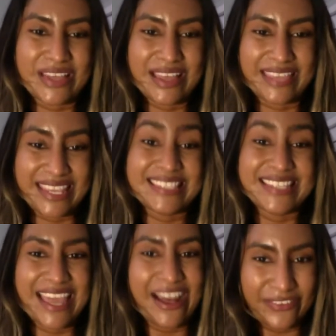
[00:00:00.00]
they
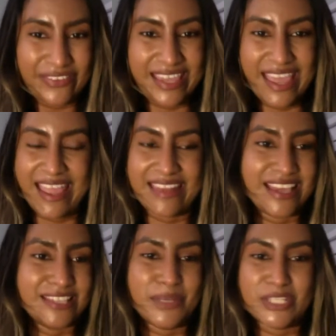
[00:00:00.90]
stay healthy, and
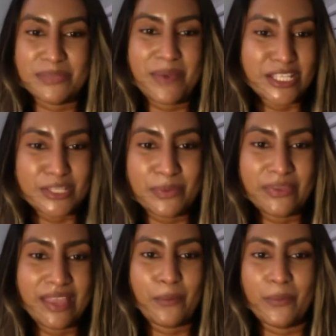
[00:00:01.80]
as much as
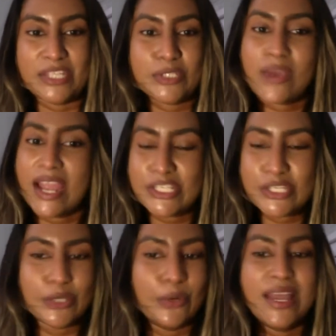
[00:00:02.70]
possible that we try
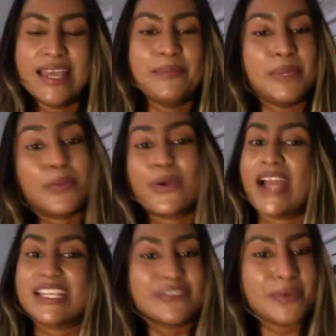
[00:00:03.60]
to be
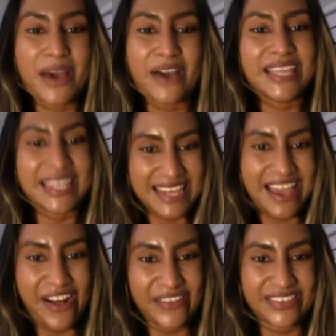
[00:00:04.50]
proactive about kidney
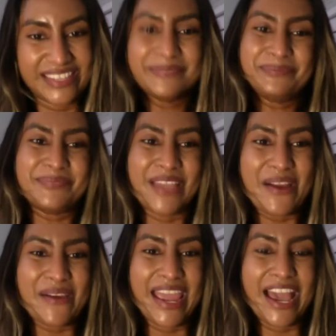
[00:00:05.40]
health.
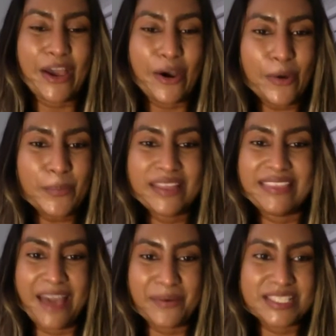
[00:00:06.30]
All right, I hope
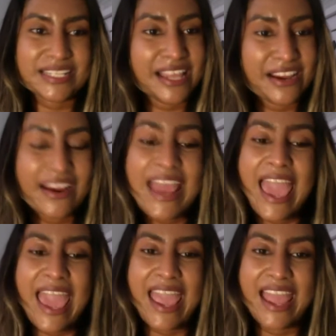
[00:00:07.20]
that was clear.
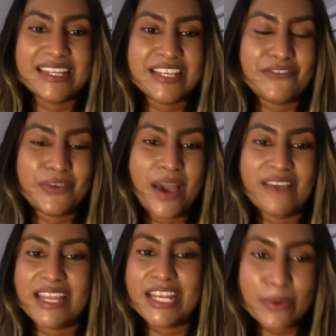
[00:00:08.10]
And if you
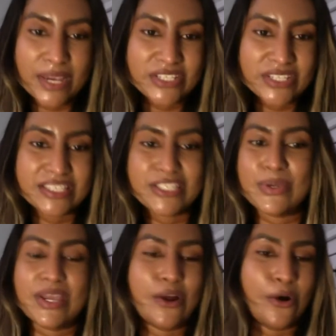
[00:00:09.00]
have any questions,
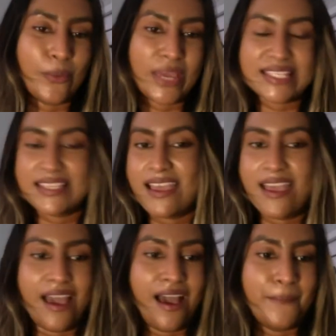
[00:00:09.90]
you can always
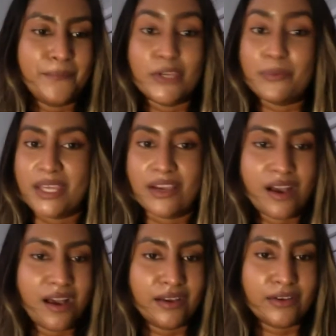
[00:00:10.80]
give me a
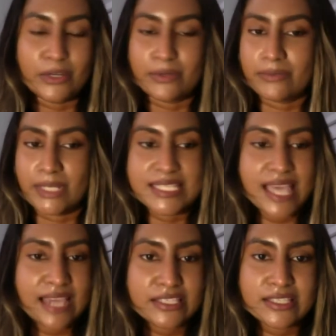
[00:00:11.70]
quick
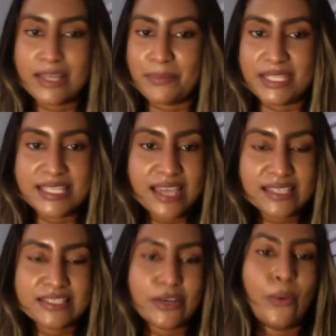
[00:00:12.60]
text, send me a
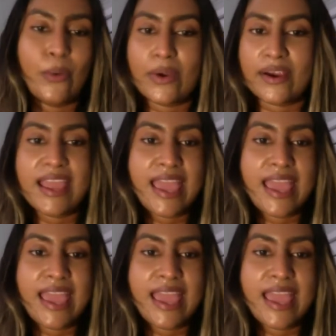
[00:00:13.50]
text, or